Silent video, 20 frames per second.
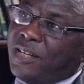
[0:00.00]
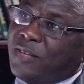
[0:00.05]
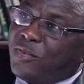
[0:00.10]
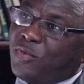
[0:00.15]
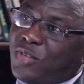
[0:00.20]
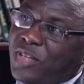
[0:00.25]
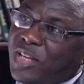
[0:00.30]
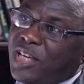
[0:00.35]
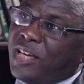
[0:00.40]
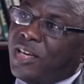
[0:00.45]

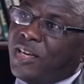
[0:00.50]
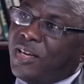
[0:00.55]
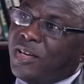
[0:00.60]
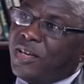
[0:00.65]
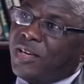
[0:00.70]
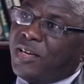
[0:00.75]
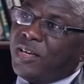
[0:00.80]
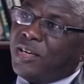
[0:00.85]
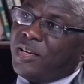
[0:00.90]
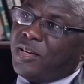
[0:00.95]
Today,
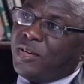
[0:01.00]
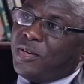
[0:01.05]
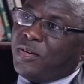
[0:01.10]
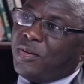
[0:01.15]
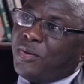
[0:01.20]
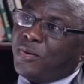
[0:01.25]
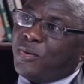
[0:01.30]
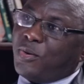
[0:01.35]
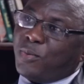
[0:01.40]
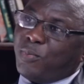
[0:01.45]

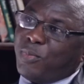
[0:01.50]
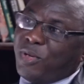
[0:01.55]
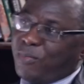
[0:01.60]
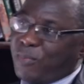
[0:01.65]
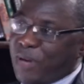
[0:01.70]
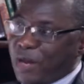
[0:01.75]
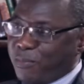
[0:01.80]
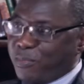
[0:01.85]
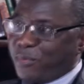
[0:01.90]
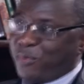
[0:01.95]
you could be
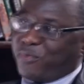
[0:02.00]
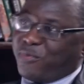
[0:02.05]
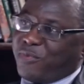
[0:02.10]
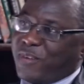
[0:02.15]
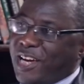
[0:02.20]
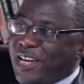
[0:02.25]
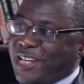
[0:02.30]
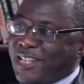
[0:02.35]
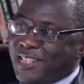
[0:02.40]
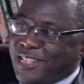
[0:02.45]
my
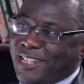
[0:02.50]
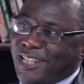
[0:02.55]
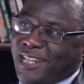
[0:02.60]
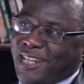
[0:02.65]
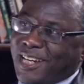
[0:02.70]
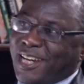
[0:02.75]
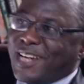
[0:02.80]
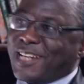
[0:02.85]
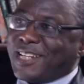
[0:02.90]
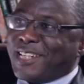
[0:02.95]
preferred
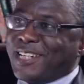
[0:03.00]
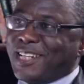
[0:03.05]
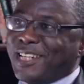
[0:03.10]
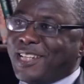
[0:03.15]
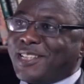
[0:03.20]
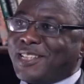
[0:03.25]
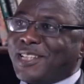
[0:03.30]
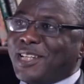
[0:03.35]
candidate.